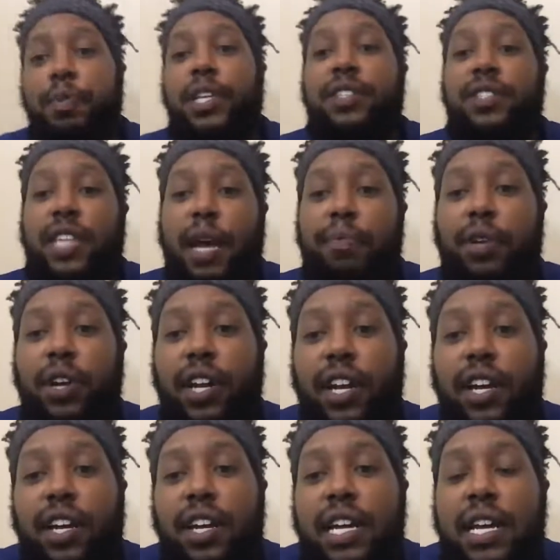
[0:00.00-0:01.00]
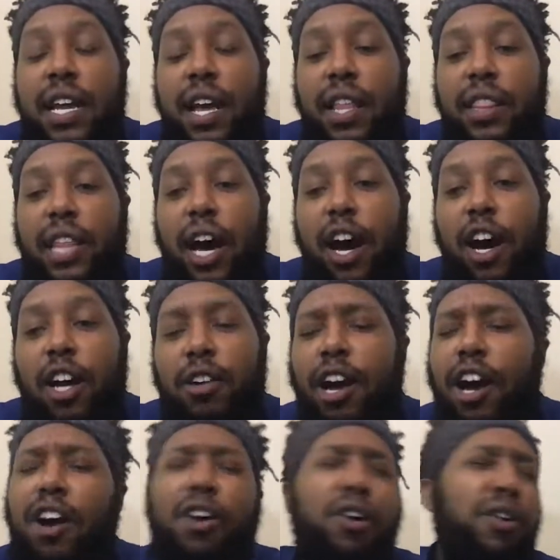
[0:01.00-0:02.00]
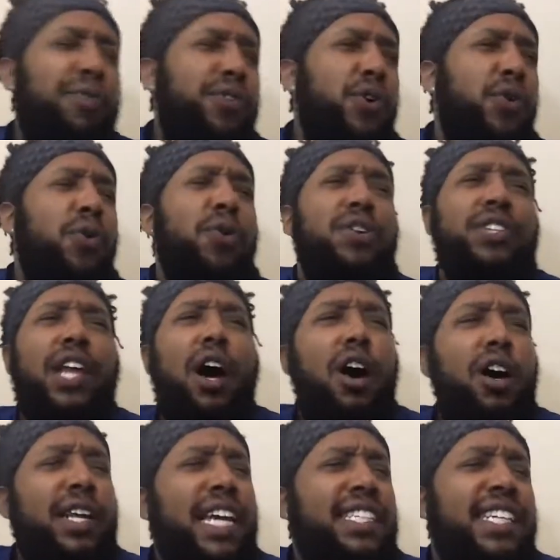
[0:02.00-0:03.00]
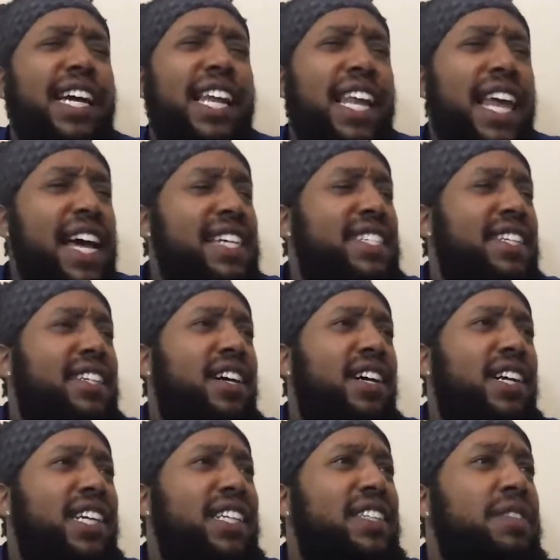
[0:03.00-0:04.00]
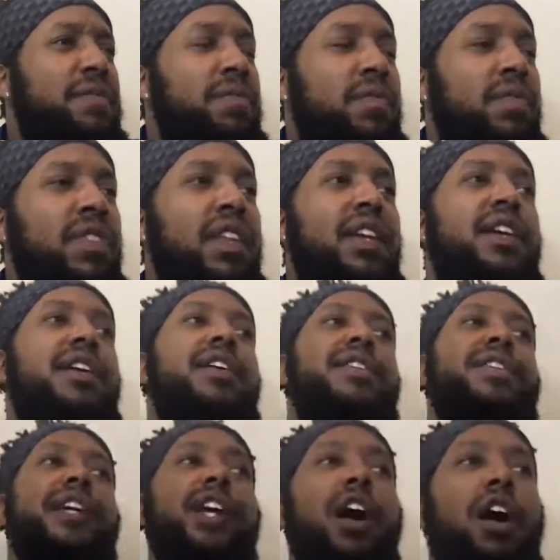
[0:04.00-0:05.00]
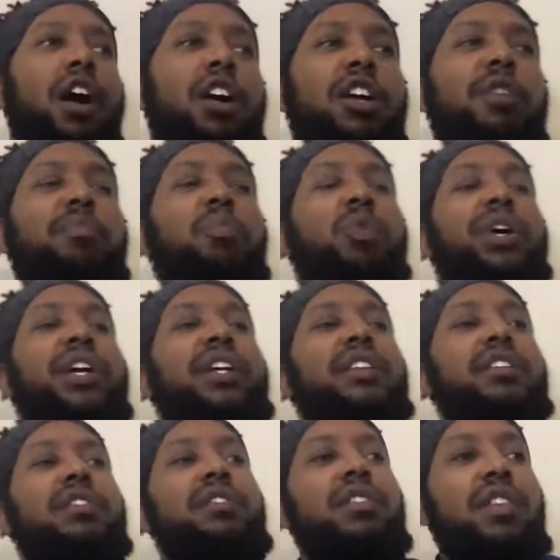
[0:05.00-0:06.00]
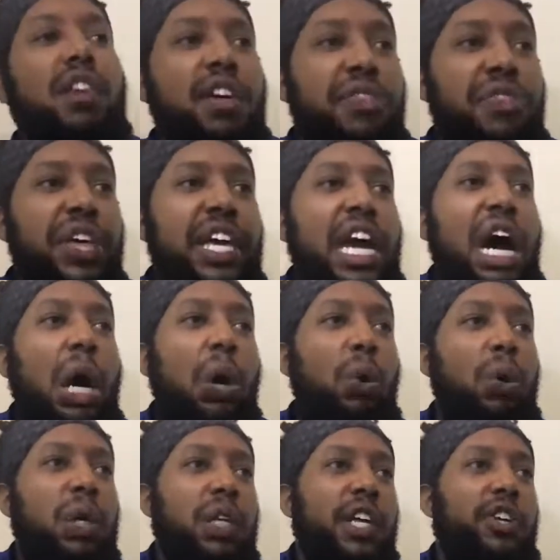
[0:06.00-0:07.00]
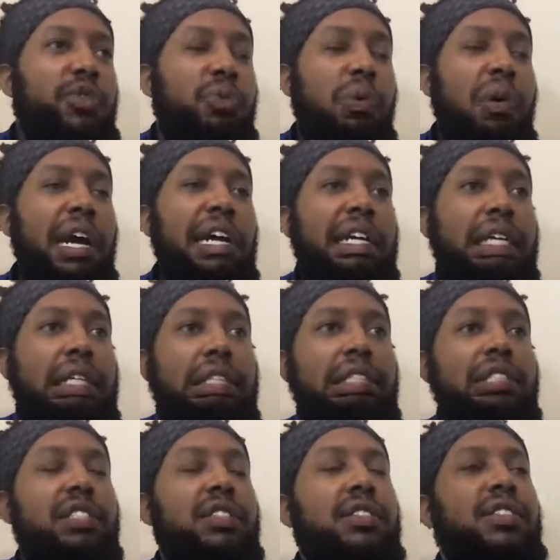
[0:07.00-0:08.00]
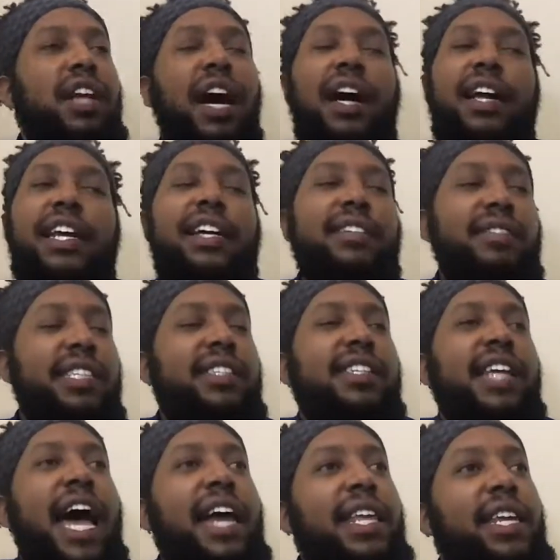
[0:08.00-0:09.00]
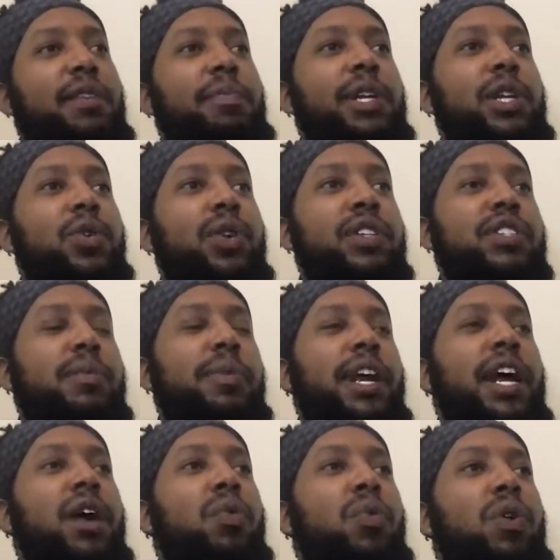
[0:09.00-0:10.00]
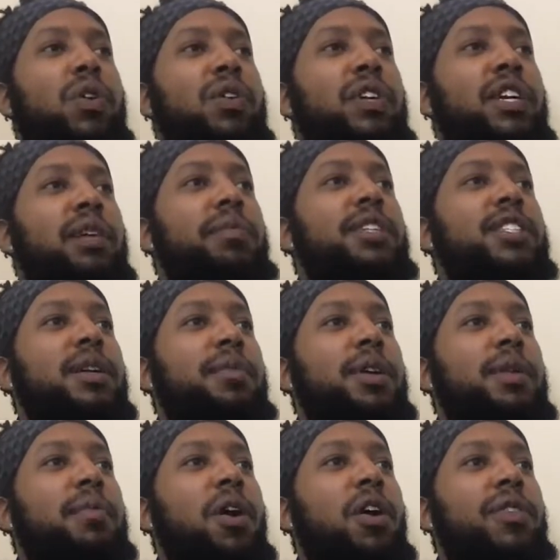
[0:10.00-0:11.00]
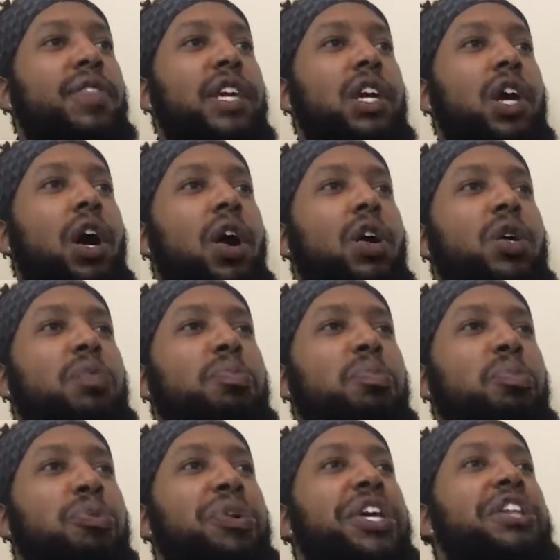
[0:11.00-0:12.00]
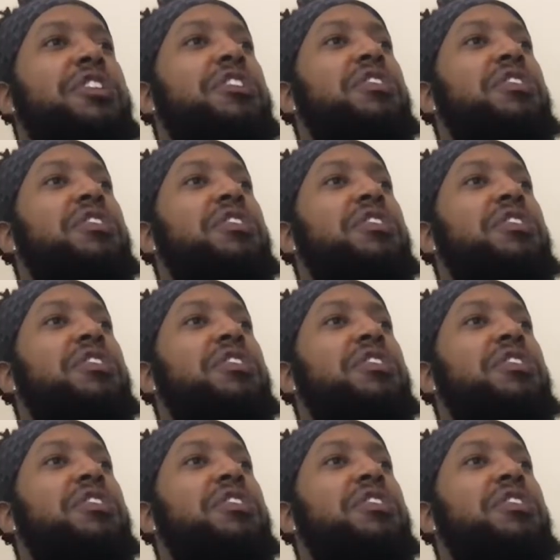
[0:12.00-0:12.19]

stepped on it. Of course, that's a classic, dog. The autumn wind, the Oakland Raiders. Nah, listen, I need to be doing some of that work. Give me some of them. The autumn wind.